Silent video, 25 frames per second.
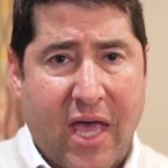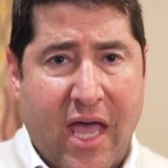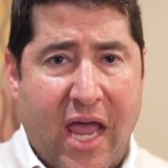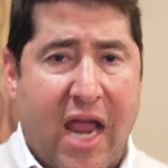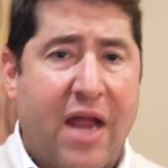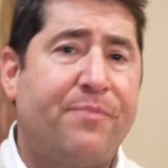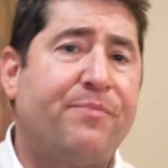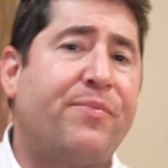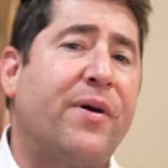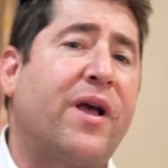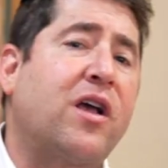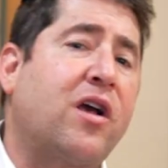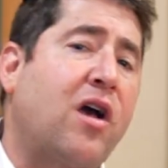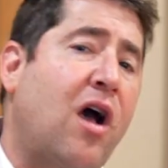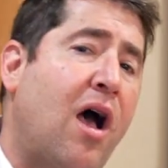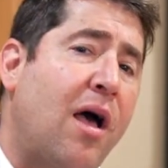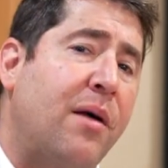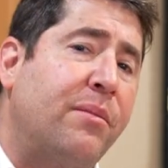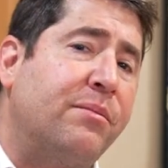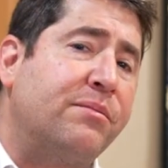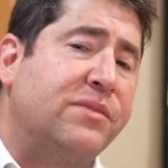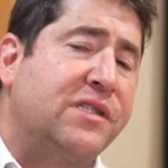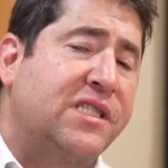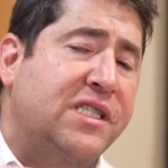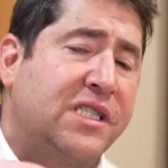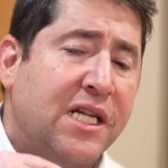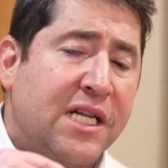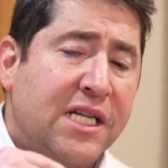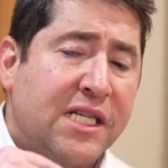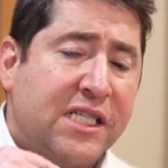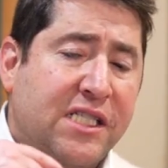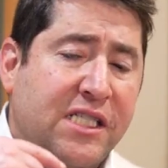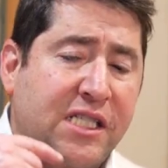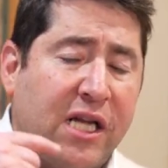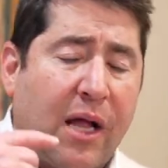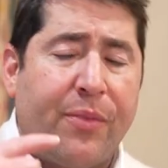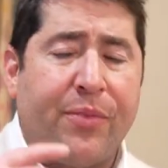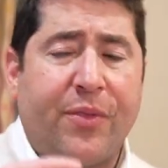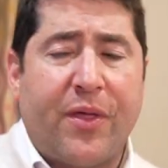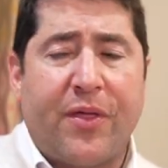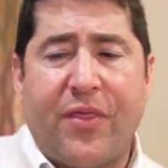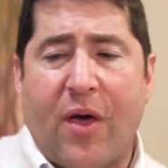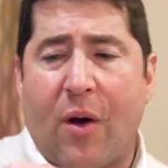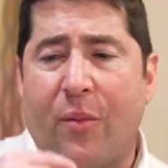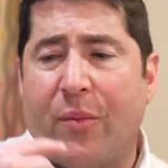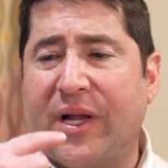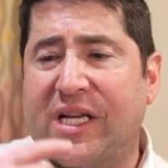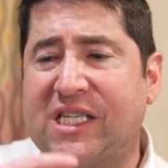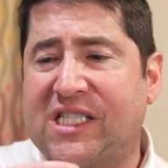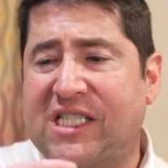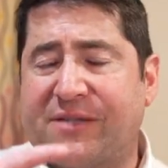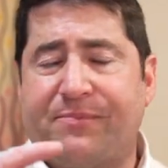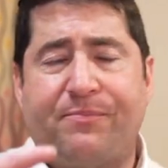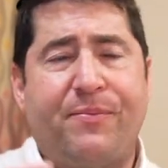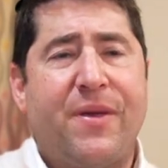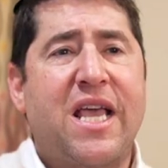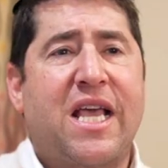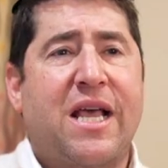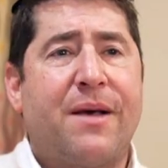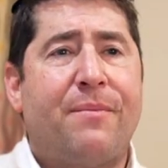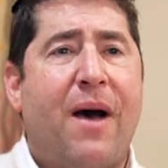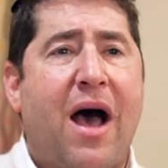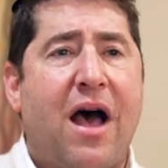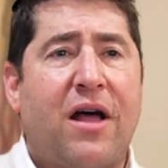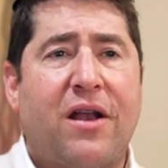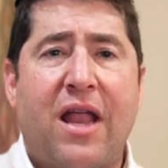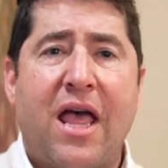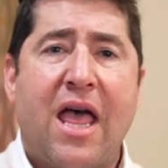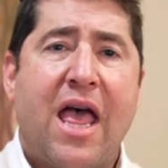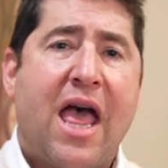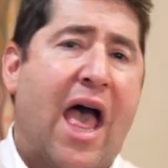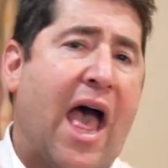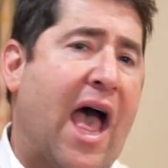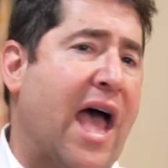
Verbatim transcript: It becomes something that we speak about